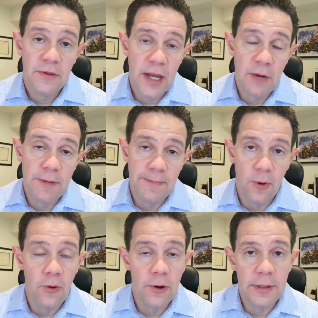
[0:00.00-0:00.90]
they
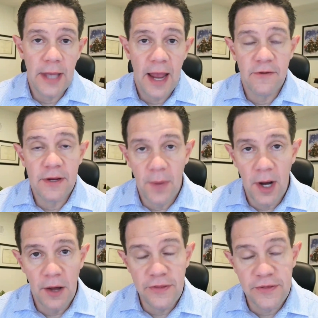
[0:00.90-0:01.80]
report every
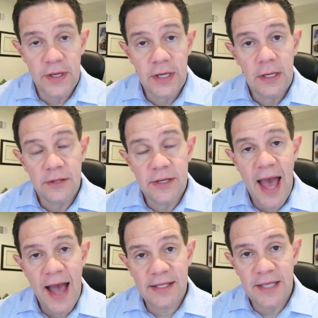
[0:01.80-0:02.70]
month
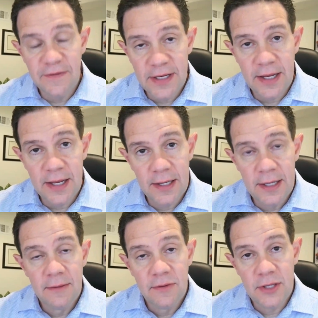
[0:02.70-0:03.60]
the activity
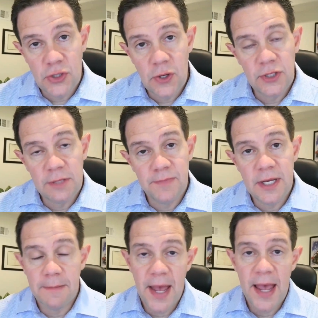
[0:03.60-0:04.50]
that shows it
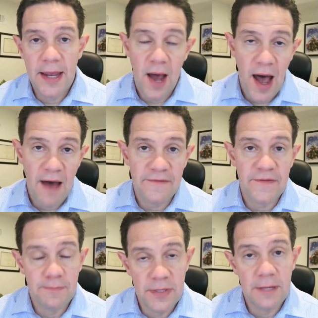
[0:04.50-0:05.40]
being paid
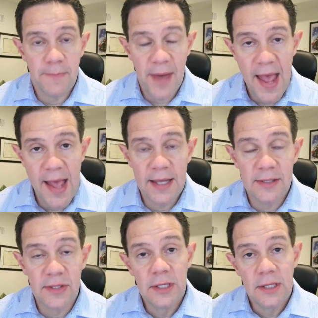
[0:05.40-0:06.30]
off and being paid.